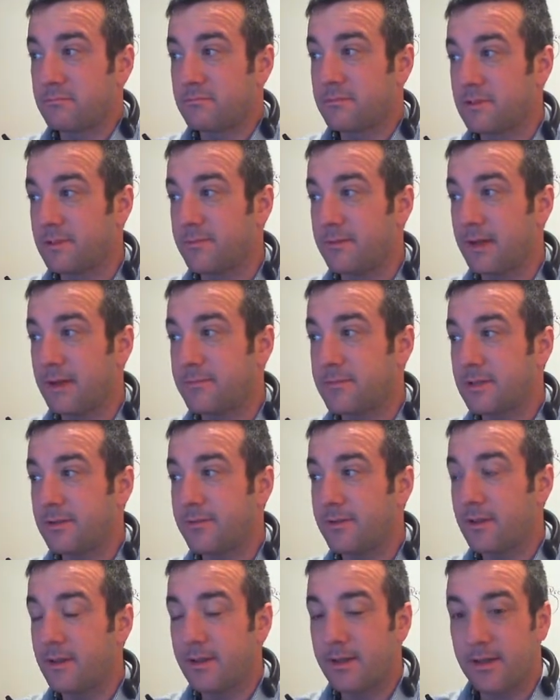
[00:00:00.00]
Sometimes I
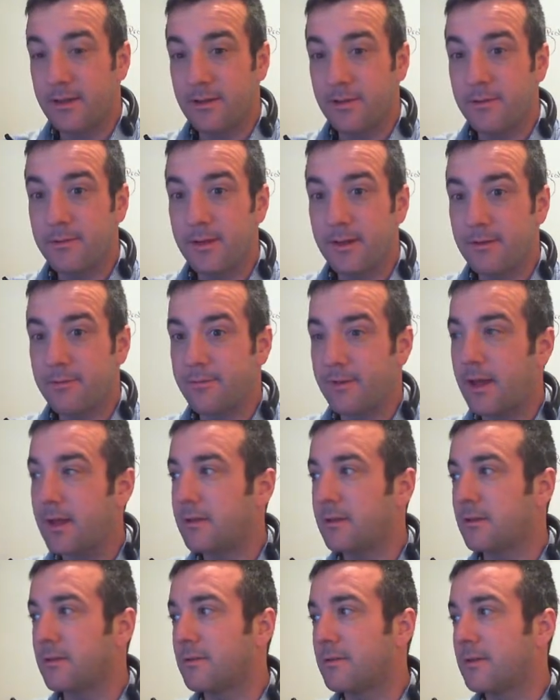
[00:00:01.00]
feel like I don't have
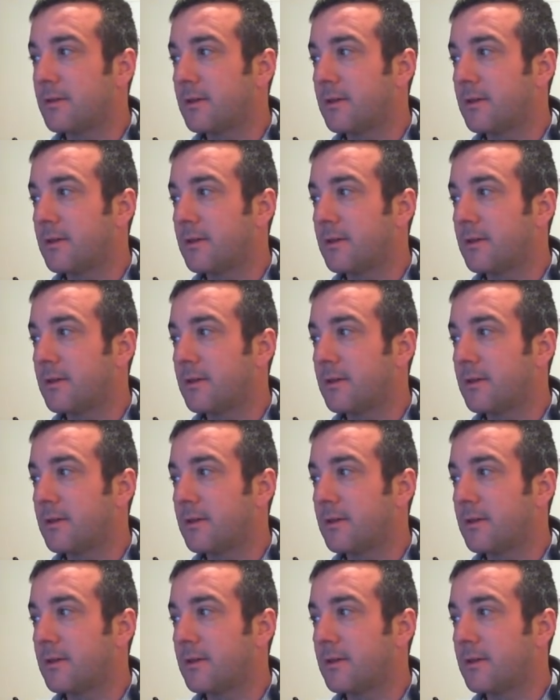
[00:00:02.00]
value.